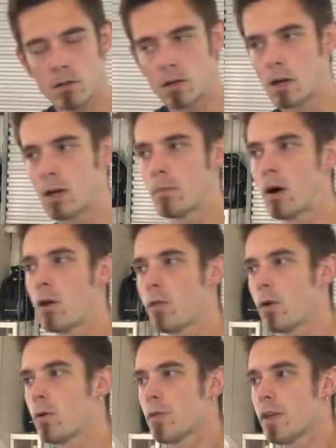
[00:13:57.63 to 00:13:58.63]

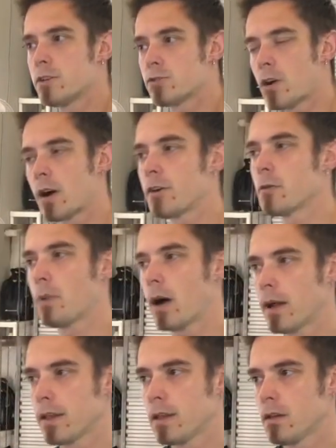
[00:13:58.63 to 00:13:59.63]
Although they dry your
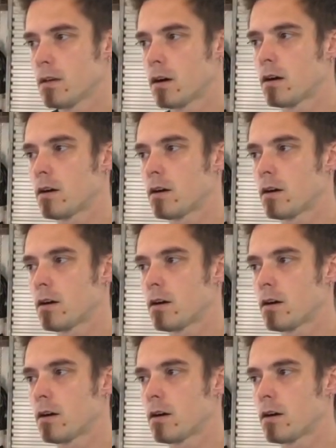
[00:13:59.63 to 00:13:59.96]
body